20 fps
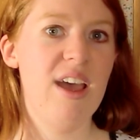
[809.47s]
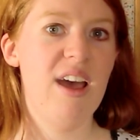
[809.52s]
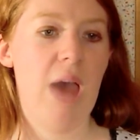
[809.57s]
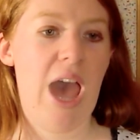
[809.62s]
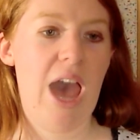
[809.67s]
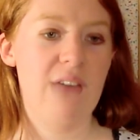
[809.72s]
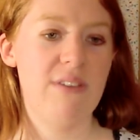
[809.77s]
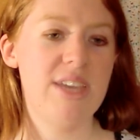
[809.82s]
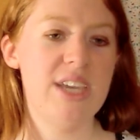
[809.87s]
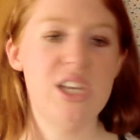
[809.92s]

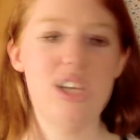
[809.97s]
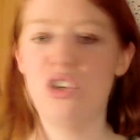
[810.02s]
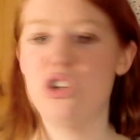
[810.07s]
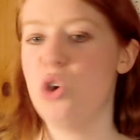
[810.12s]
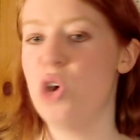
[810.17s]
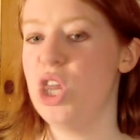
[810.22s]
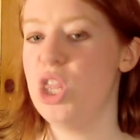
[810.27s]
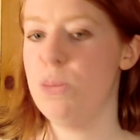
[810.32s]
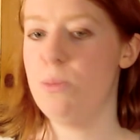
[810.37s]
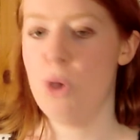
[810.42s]
Having
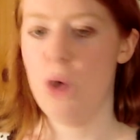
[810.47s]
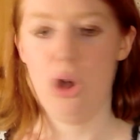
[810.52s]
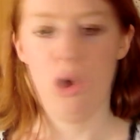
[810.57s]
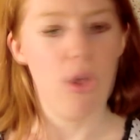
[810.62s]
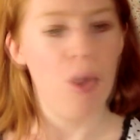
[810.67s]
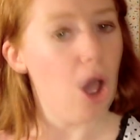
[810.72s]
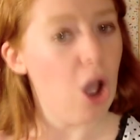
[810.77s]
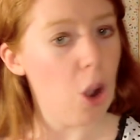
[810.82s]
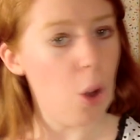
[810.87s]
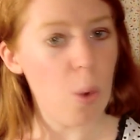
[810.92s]
enjoyed the book
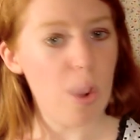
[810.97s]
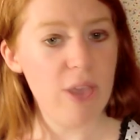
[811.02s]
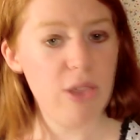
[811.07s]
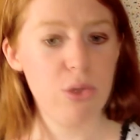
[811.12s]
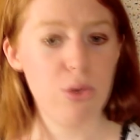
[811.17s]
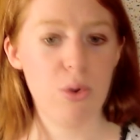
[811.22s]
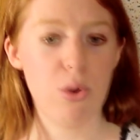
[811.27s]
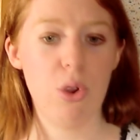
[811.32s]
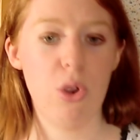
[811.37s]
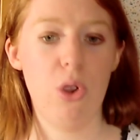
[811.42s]
the whole way
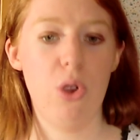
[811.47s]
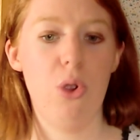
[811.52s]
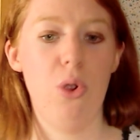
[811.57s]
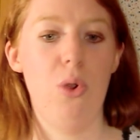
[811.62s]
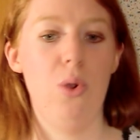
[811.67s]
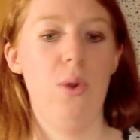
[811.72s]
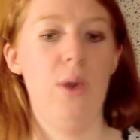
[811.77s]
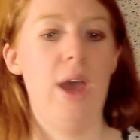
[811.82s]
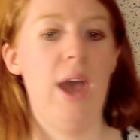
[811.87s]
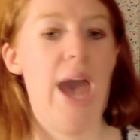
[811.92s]

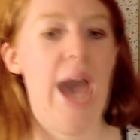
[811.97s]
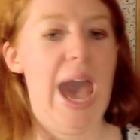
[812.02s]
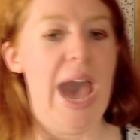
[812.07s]
through